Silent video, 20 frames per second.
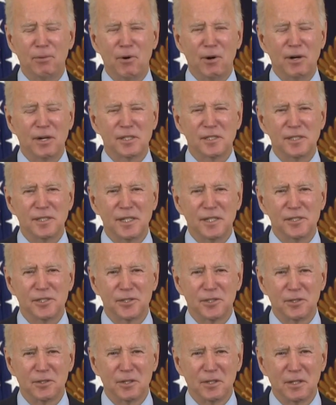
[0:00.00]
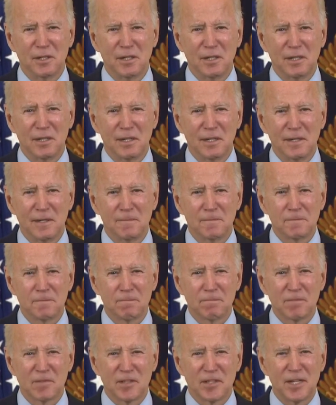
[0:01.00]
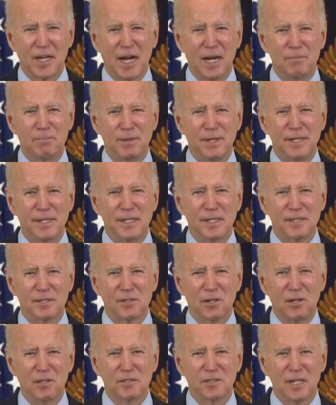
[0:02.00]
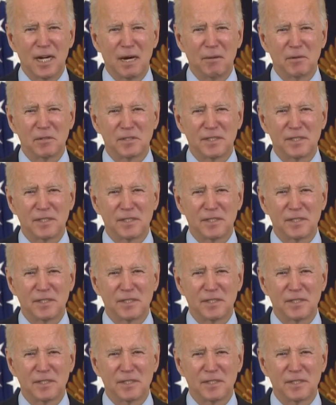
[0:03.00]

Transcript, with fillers: the Biden administration from imposing COVID 19 vaccine